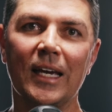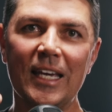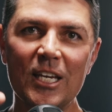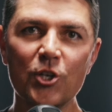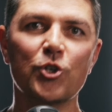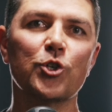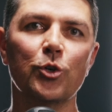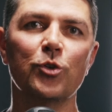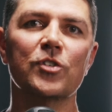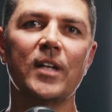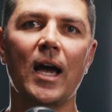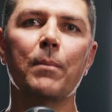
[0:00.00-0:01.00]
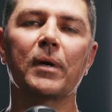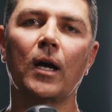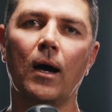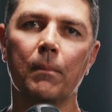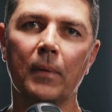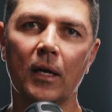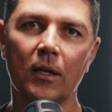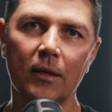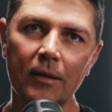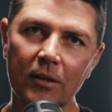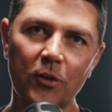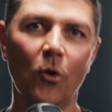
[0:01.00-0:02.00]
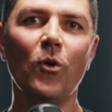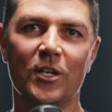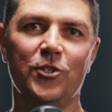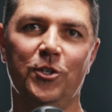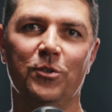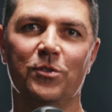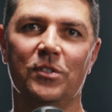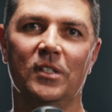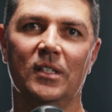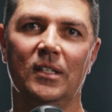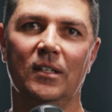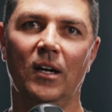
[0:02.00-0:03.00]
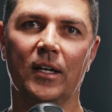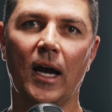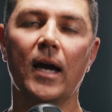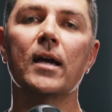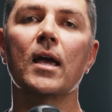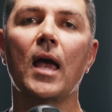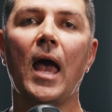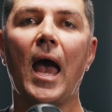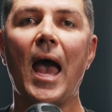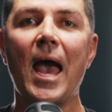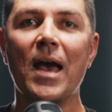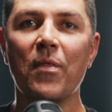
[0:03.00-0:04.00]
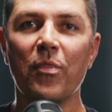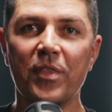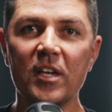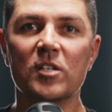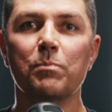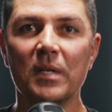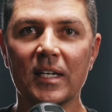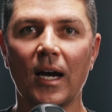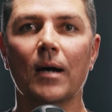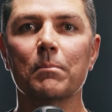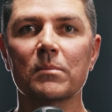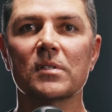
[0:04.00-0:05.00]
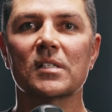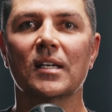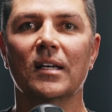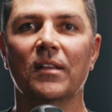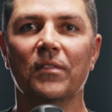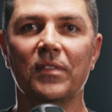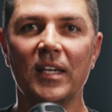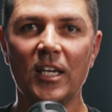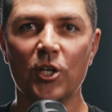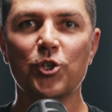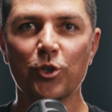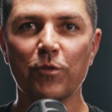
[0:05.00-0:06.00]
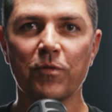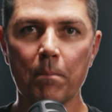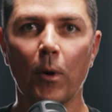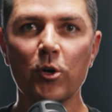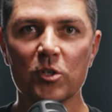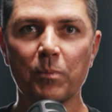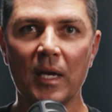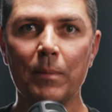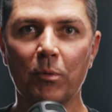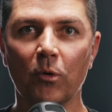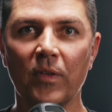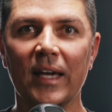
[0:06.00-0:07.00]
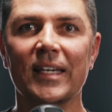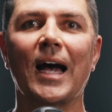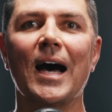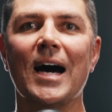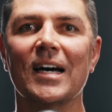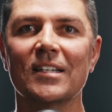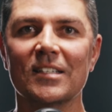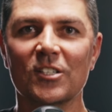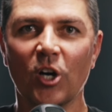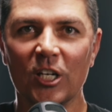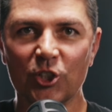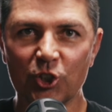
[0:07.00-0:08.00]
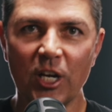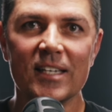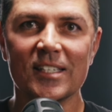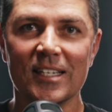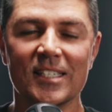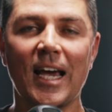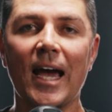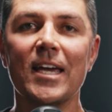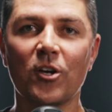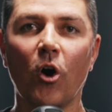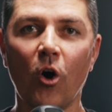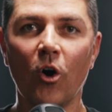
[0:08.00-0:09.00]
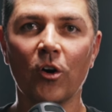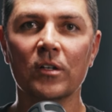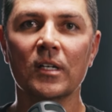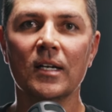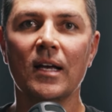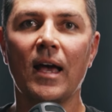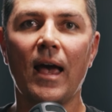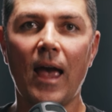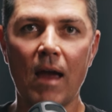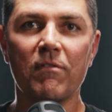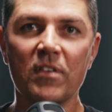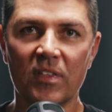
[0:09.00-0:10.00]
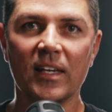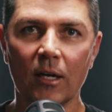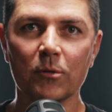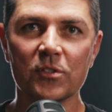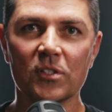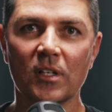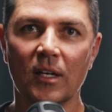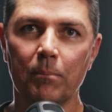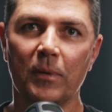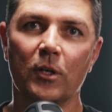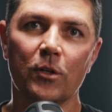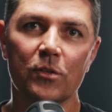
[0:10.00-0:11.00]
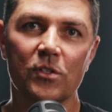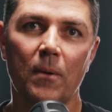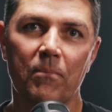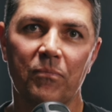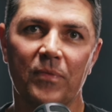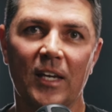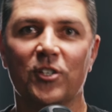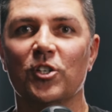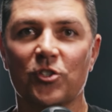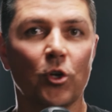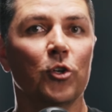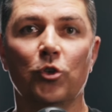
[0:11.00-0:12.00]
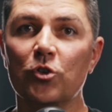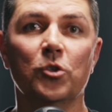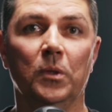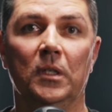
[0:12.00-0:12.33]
issues now become your issues, okay? And this becomes the issue for most people. They can't digest and take on everything else because they're just not used to